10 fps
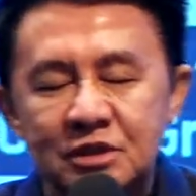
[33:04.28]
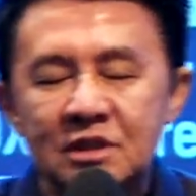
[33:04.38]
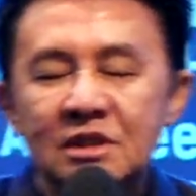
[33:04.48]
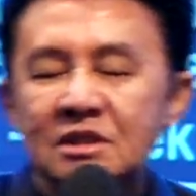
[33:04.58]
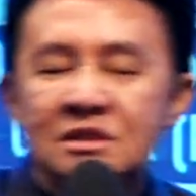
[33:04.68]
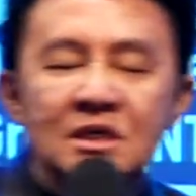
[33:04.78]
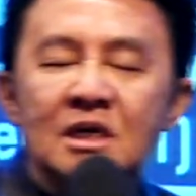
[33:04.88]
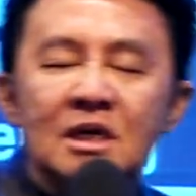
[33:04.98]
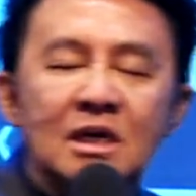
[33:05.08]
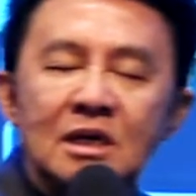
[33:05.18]

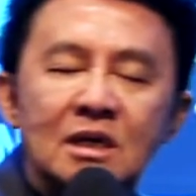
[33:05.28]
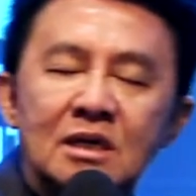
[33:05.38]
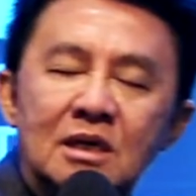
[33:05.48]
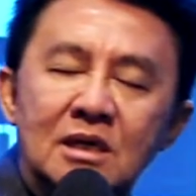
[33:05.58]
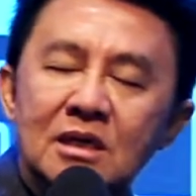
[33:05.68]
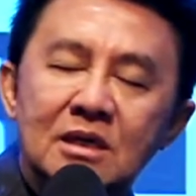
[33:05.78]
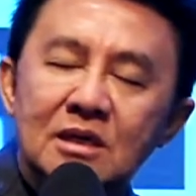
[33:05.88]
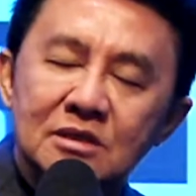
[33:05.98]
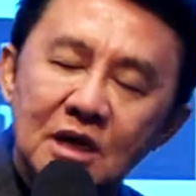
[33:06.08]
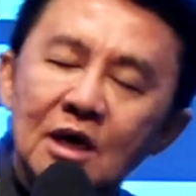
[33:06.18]

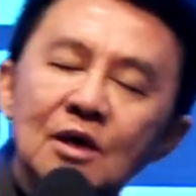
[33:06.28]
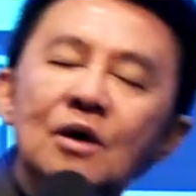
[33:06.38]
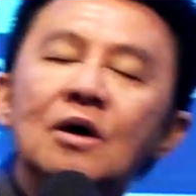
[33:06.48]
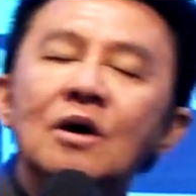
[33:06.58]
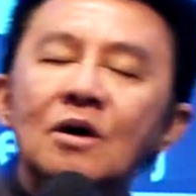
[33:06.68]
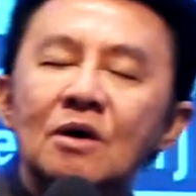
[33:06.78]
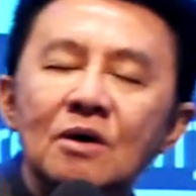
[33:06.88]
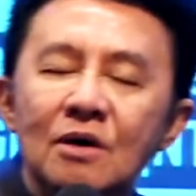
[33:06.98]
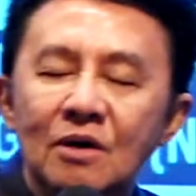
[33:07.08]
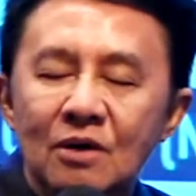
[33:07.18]
Jesus.
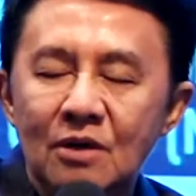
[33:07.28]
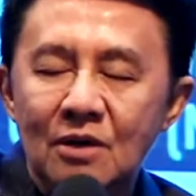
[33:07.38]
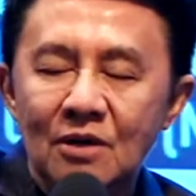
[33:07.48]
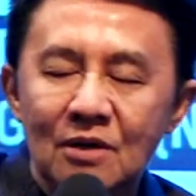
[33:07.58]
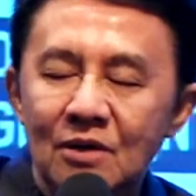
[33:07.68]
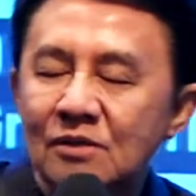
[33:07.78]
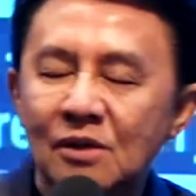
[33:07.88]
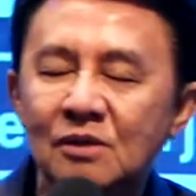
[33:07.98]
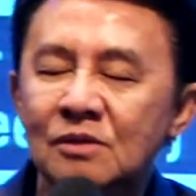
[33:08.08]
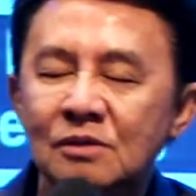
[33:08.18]

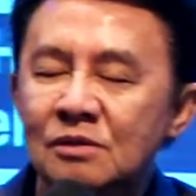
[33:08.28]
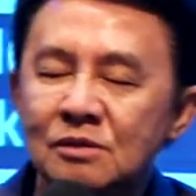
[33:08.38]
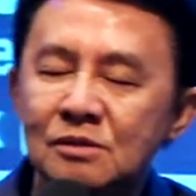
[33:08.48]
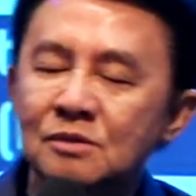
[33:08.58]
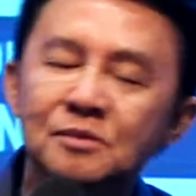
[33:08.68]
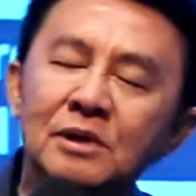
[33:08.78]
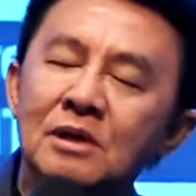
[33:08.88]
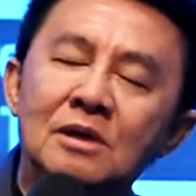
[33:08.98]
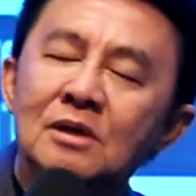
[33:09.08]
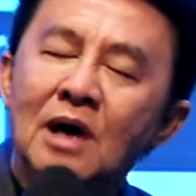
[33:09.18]
Oh,
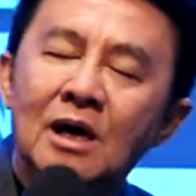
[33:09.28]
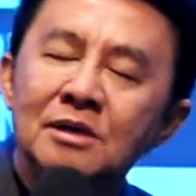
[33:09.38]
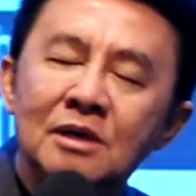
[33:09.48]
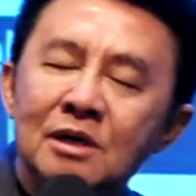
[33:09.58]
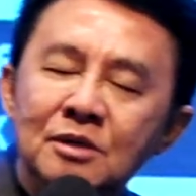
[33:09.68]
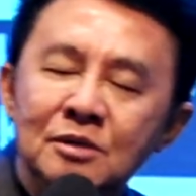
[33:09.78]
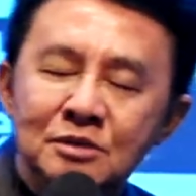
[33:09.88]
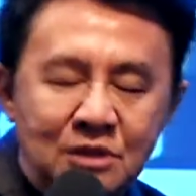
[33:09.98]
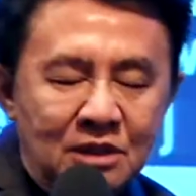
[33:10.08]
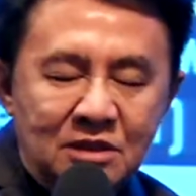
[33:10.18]
we honor you,
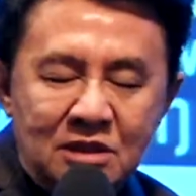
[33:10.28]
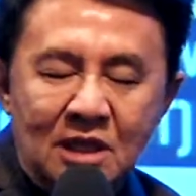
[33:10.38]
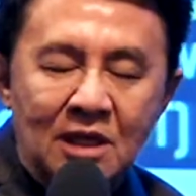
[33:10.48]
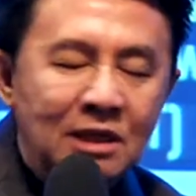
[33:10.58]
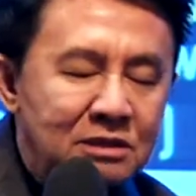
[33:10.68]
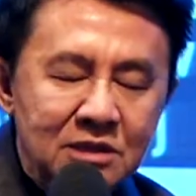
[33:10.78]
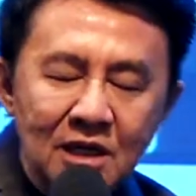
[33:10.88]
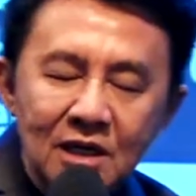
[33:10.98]
Jesus.